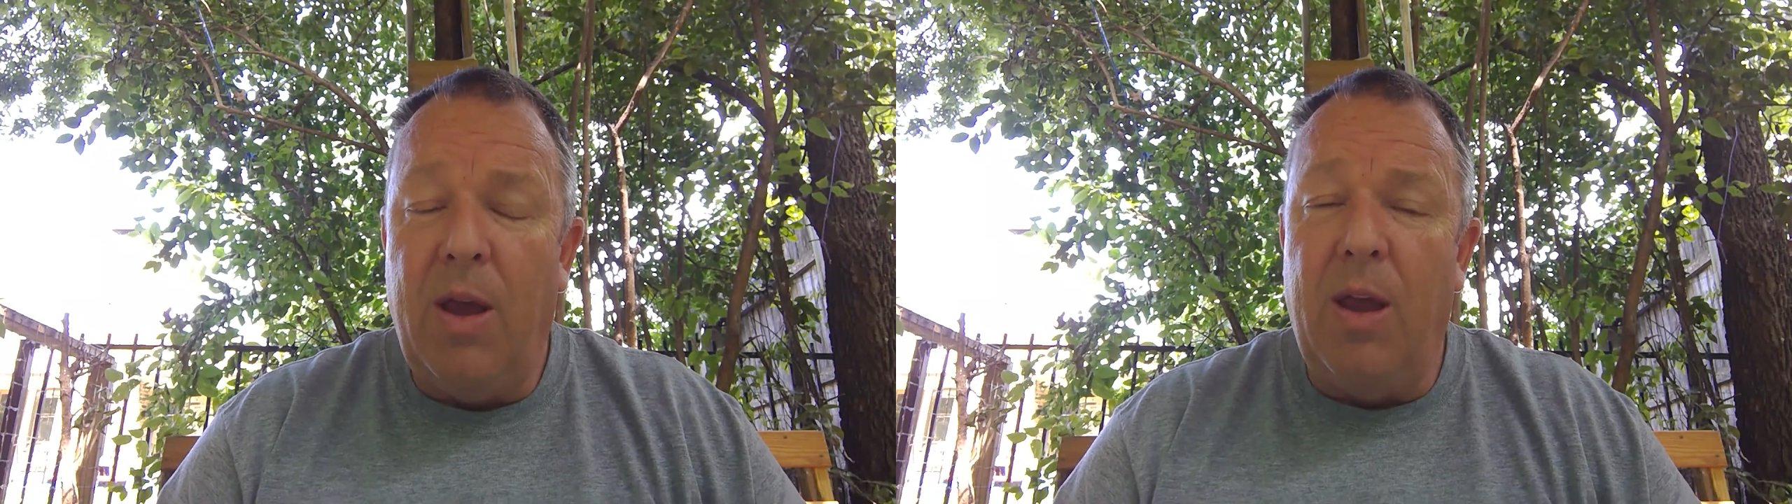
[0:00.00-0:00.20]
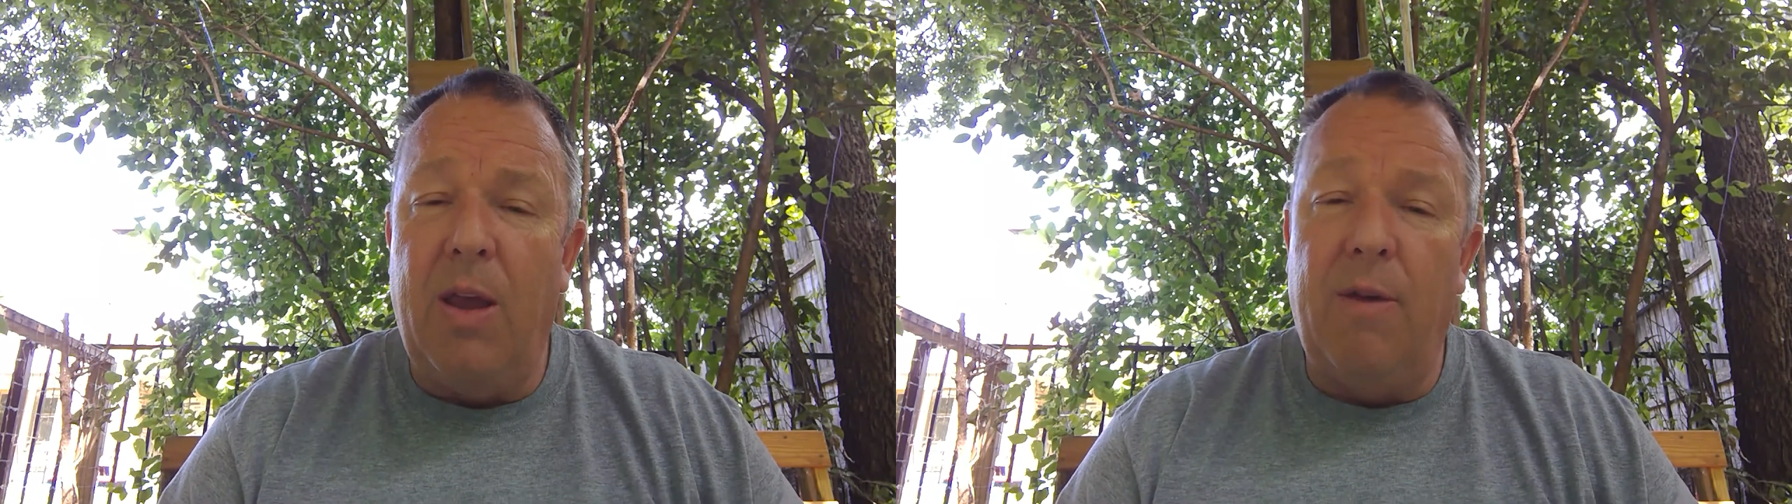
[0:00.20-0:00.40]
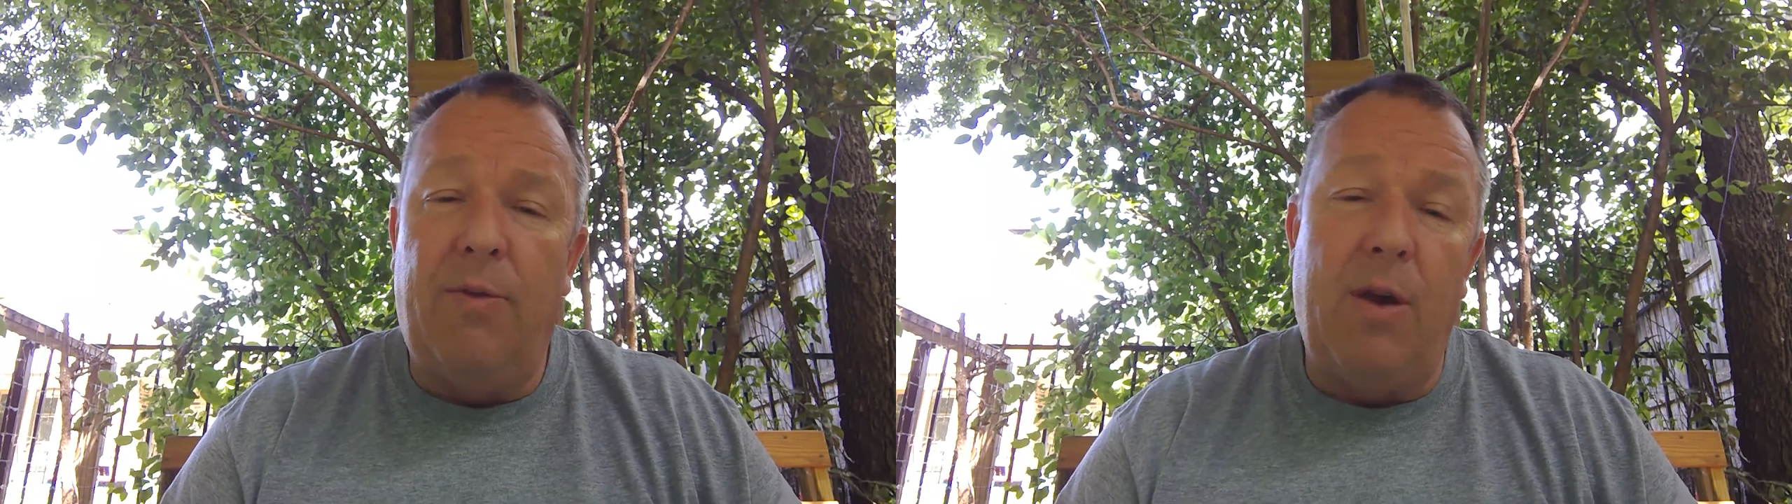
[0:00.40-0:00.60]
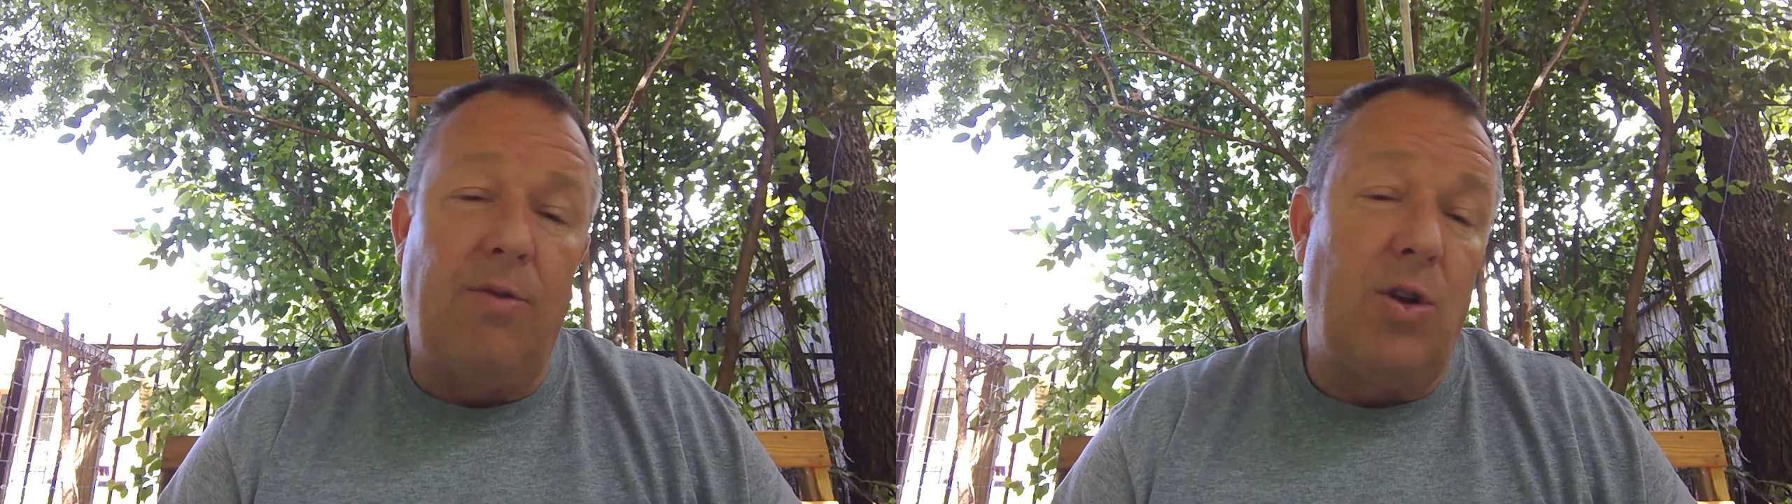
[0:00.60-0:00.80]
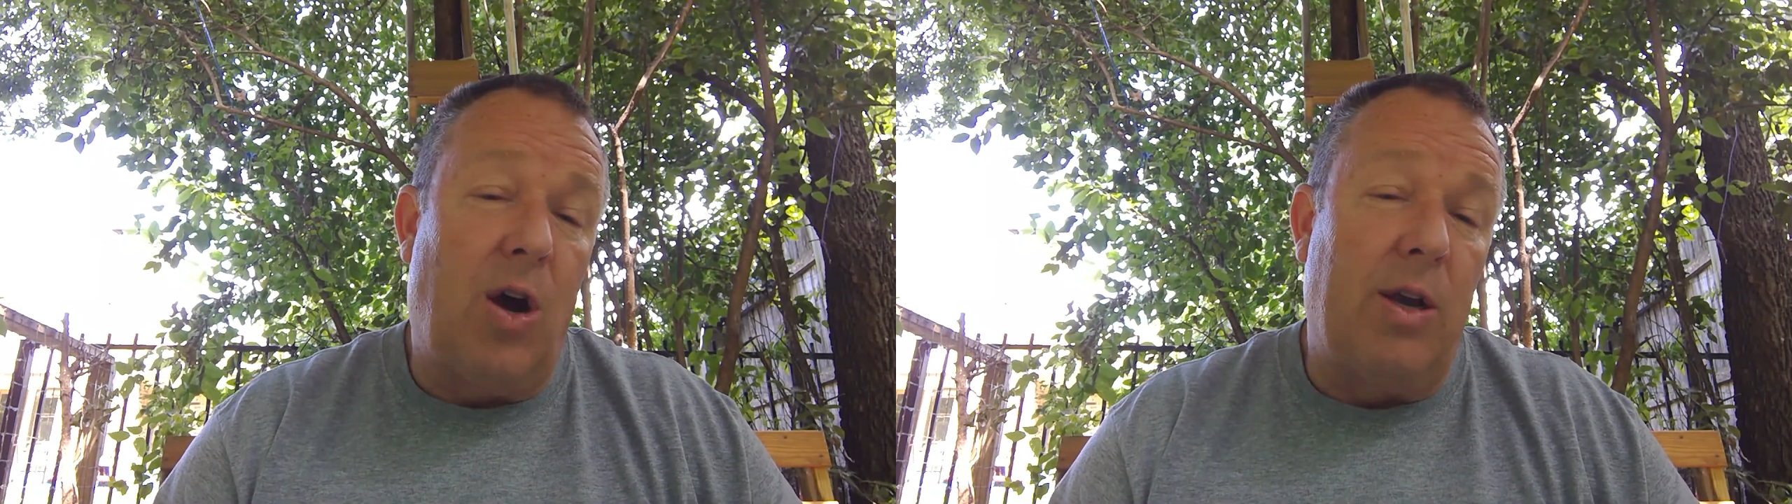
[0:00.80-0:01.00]
If you have a
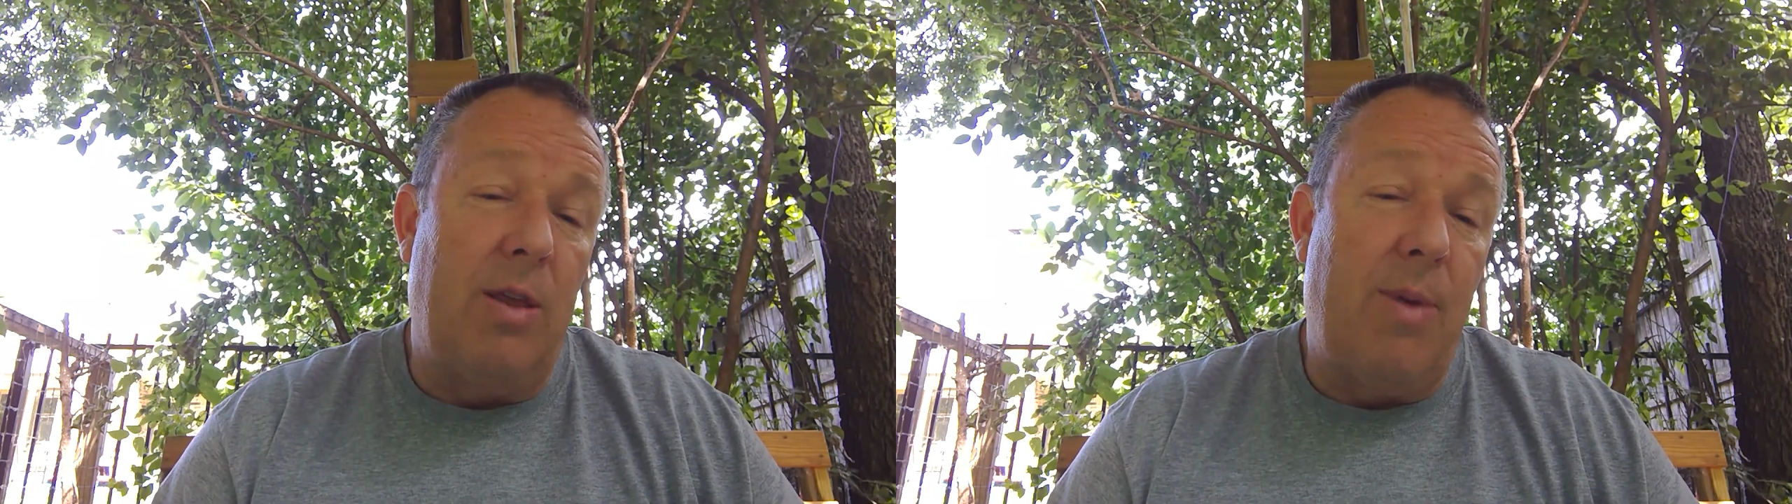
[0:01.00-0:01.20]
dog in the